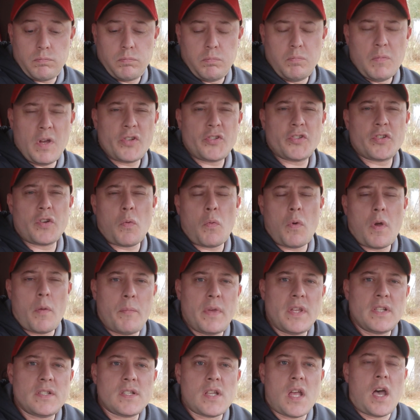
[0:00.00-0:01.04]
not sure what
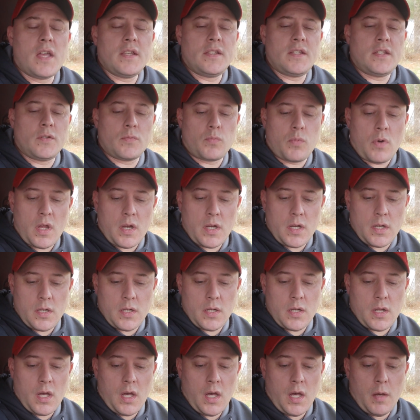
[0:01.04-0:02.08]
mids and highs he's
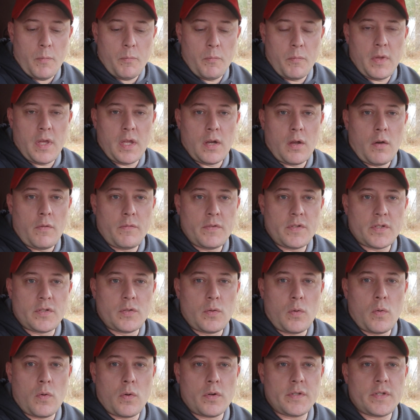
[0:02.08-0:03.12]
running in all his
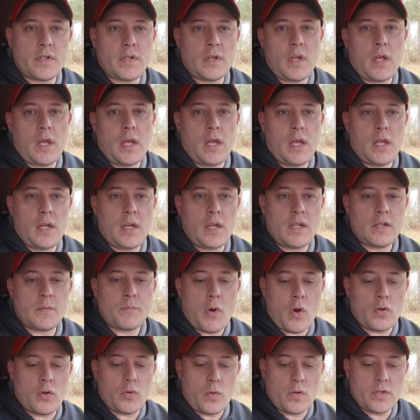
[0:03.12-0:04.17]
doors and his
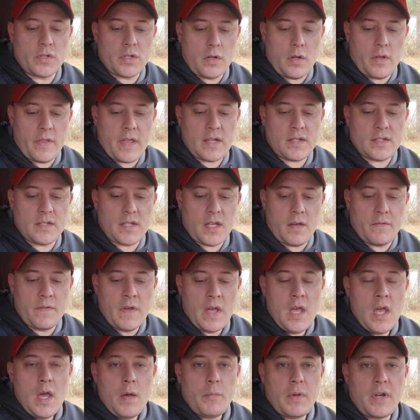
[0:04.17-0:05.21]
barn doors and all that stuff,
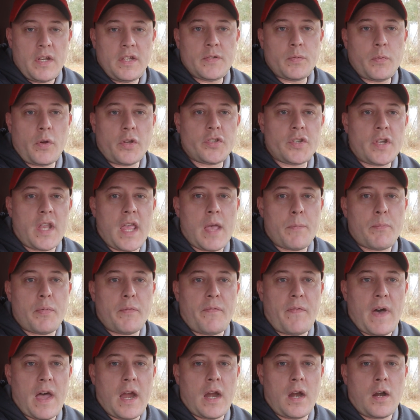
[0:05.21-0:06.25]
but he's switching
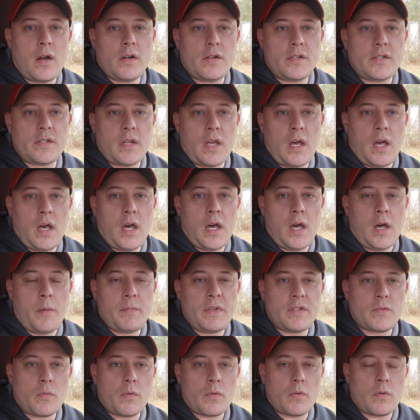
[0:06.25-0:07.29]
amplifiers.
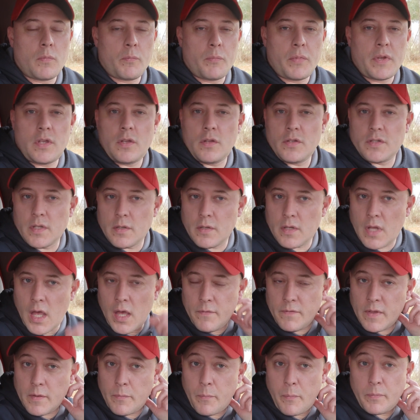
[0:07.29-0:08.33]
He's be using
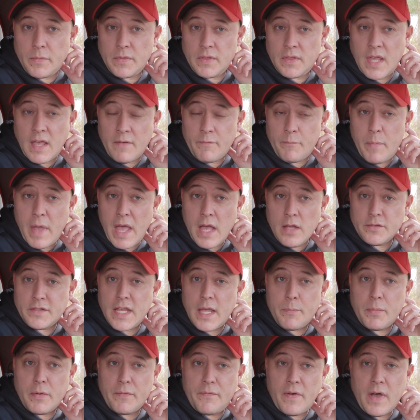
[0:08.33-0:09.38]
the Def Bounce
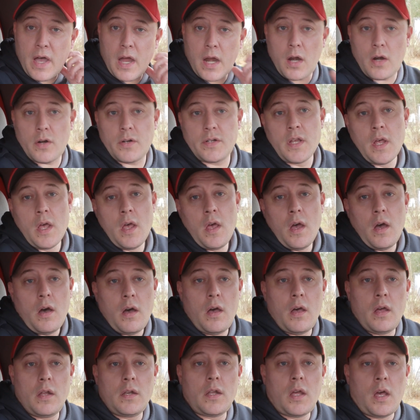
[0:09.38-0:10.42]
amplifiers
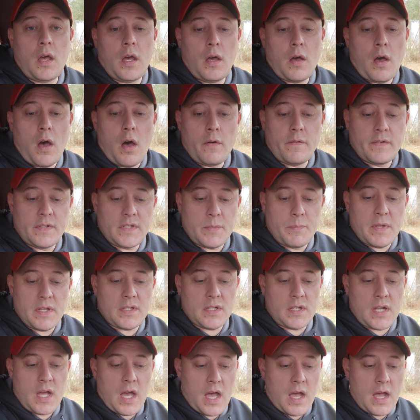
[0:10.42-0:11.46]
on all of his
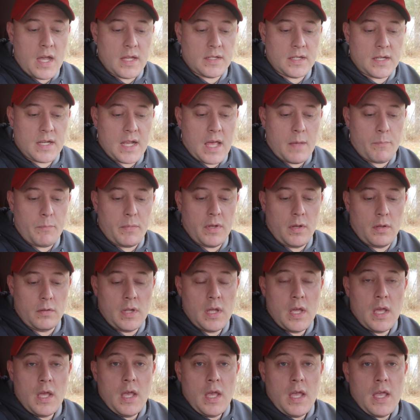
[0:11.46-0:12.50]
mids and highs in that
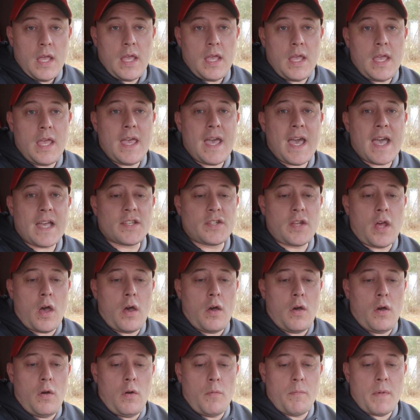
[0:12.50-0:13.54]
build.
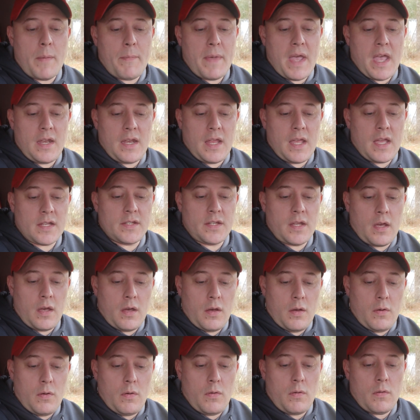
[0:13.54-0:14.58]
EXO, my man
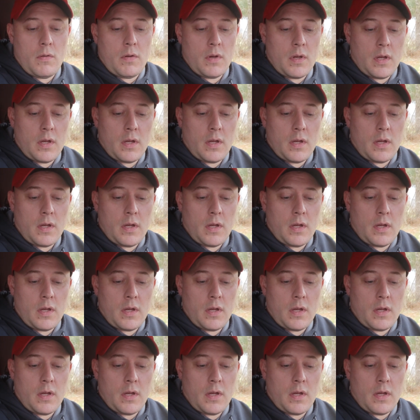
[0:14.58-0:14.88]
EXO,